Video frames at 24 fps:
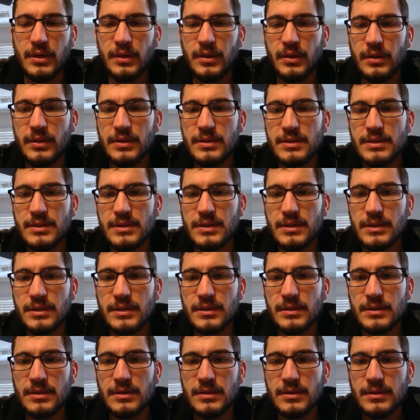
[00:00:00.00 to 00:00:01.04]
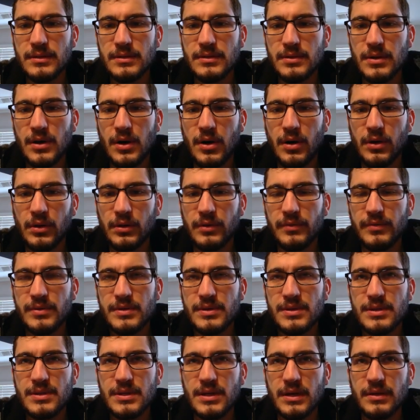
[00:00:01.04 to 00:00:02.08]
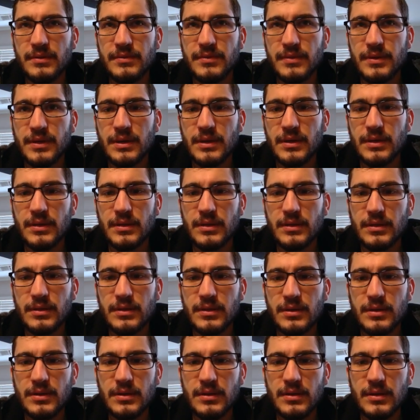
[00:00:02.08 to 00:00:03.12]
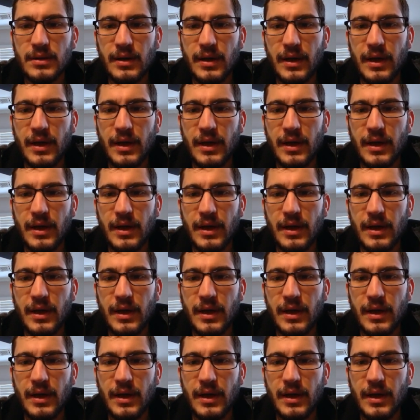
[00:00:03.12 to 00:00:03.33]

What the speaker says: This is all of the stuff in the